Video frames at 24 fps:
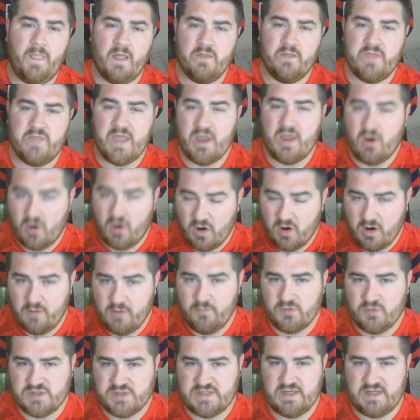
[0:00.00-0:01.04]
They are at
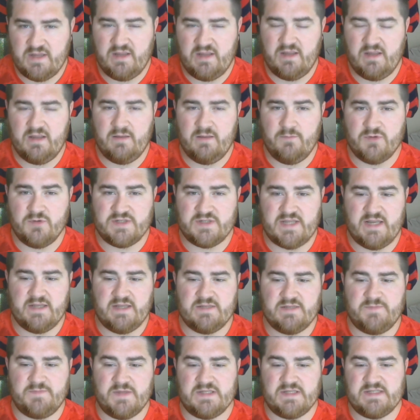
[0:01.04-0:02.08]

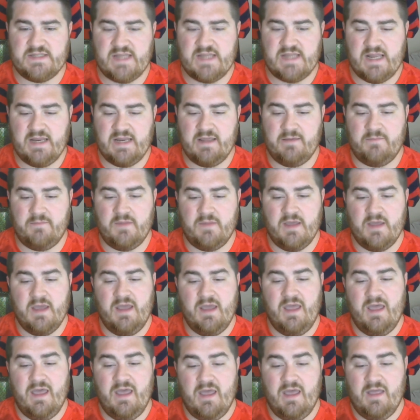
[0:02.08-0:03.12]
Mercedes-Benz Stadium.
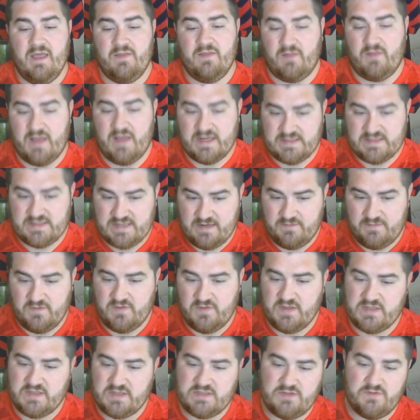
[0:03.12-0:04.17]
The last time that
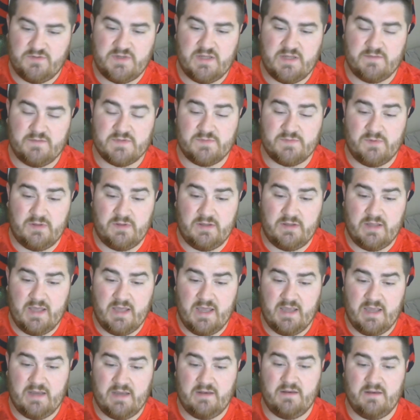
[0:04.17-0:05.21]
these two teams
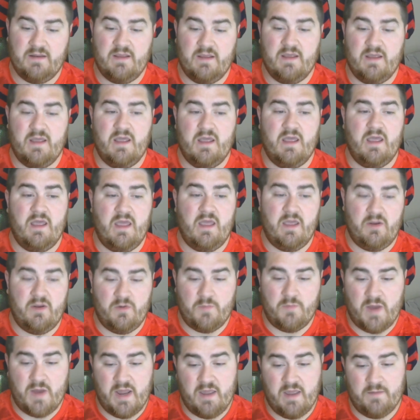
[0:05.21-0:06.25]
played, Inter
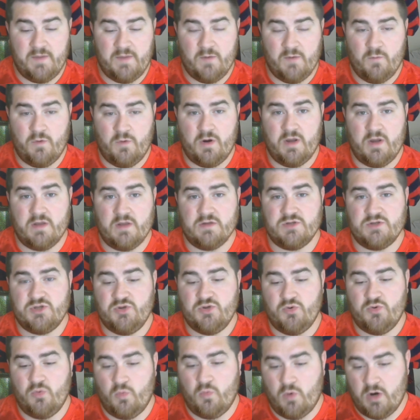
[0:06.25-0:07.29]
Miami won
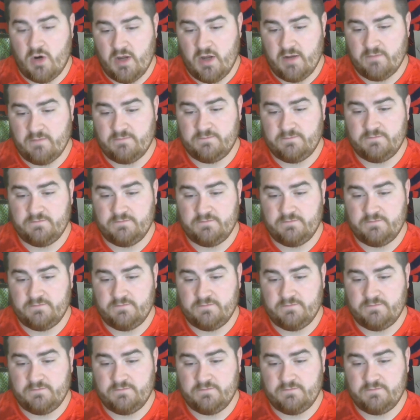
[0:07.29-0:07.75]
2-1.